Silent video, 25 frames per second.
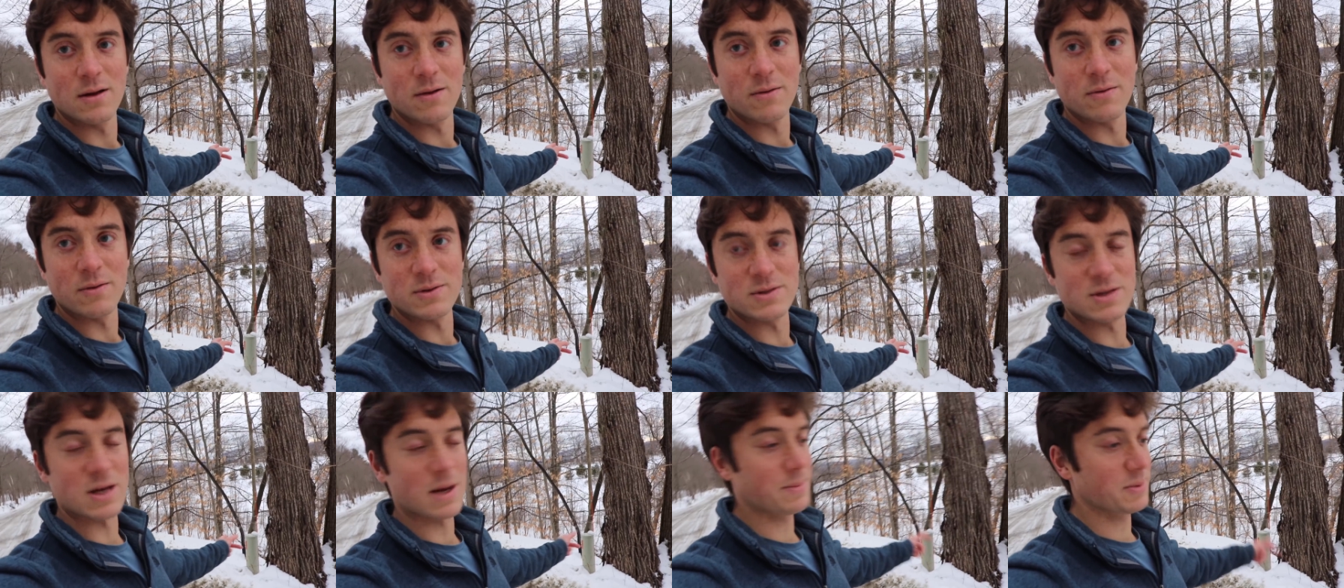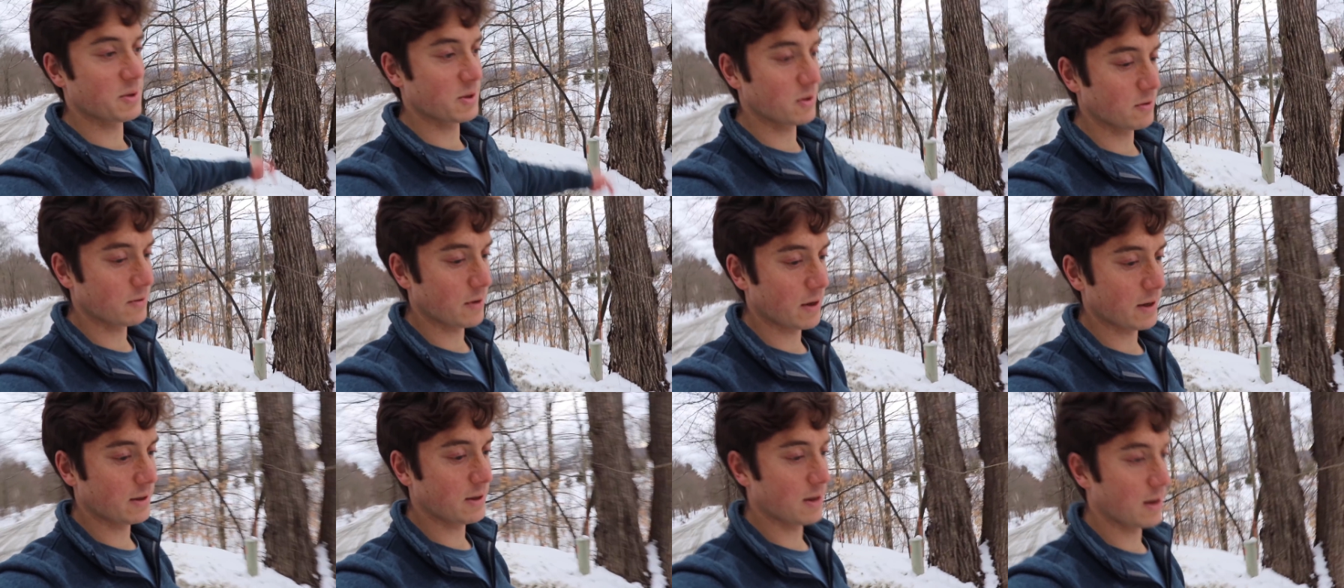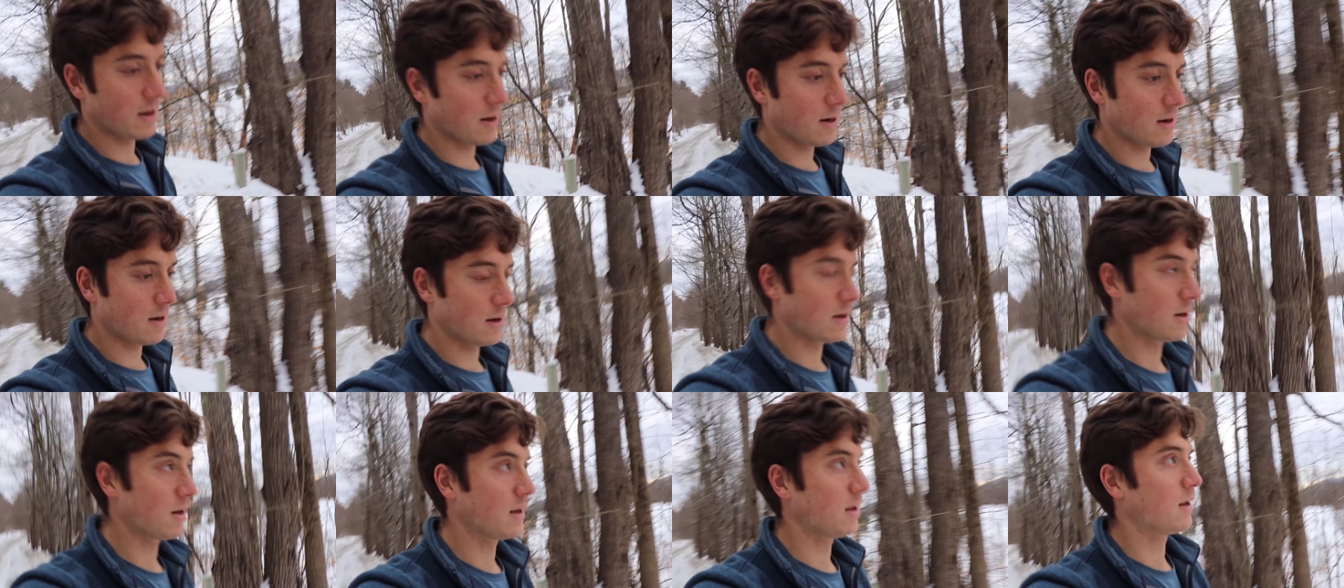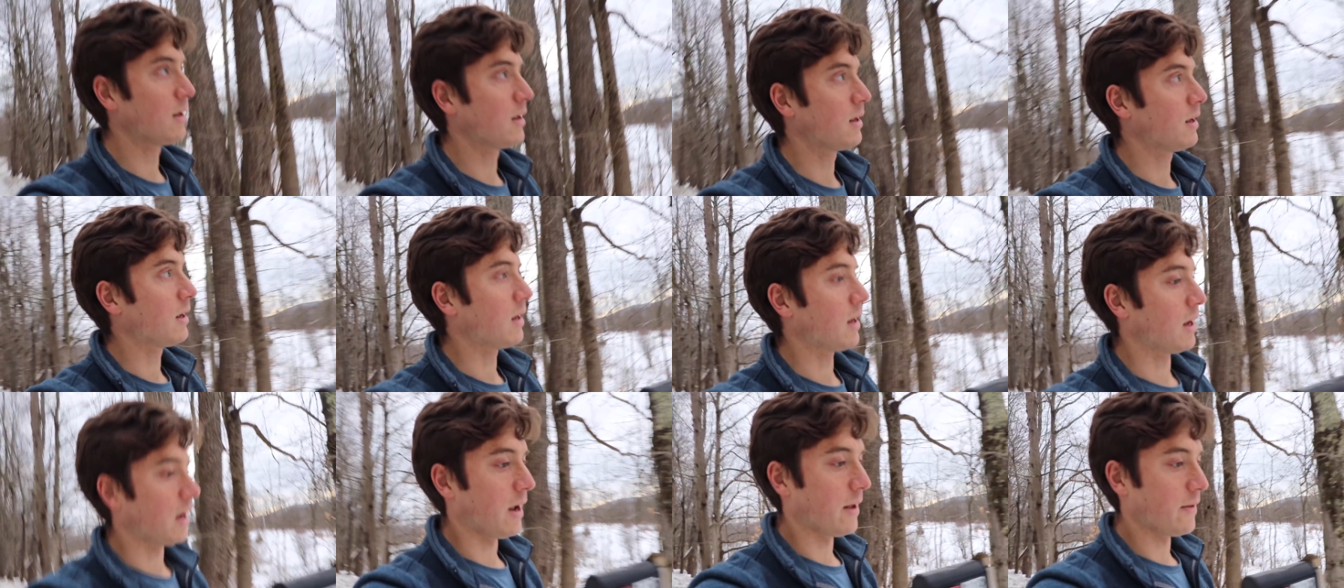receptacle right there,
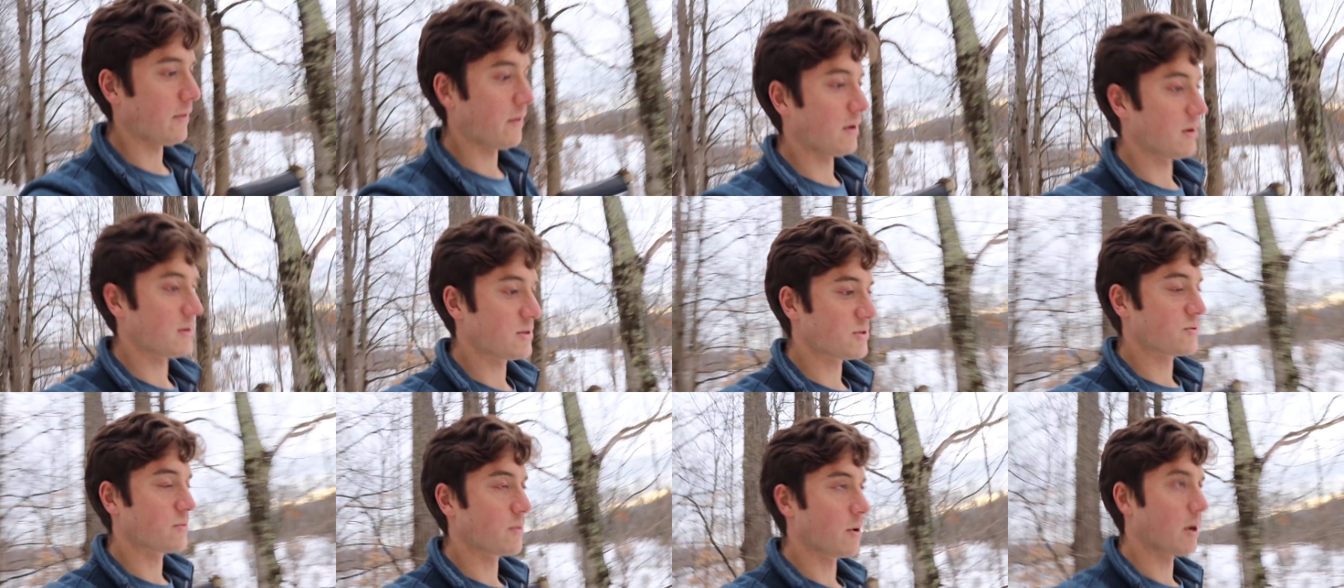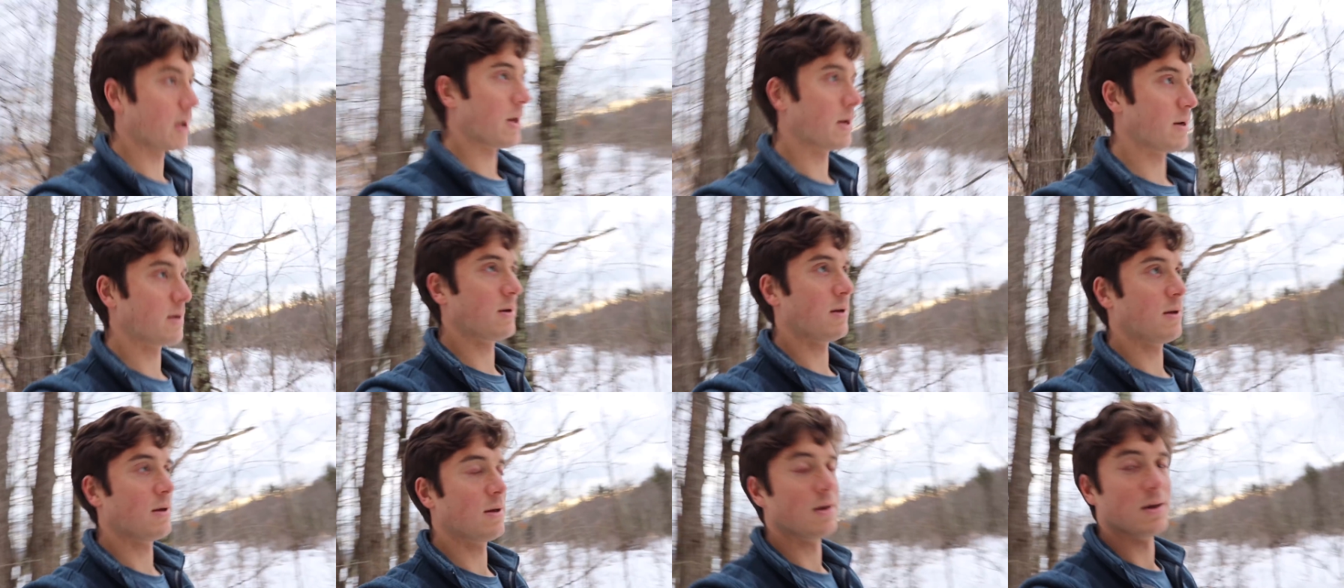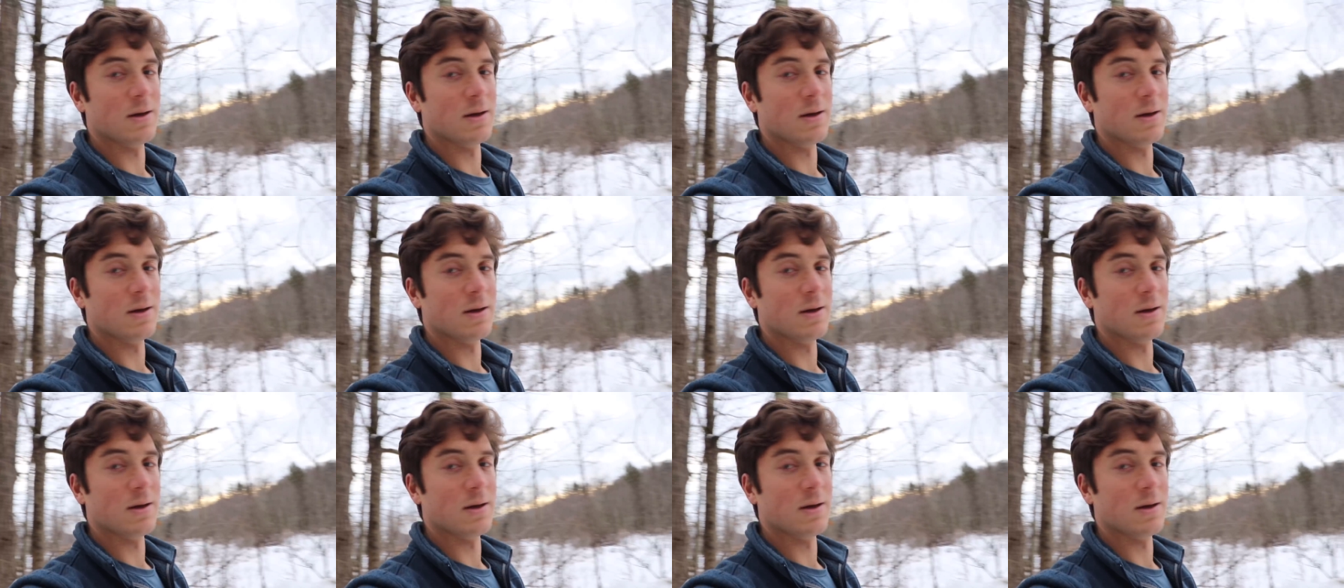and then it's run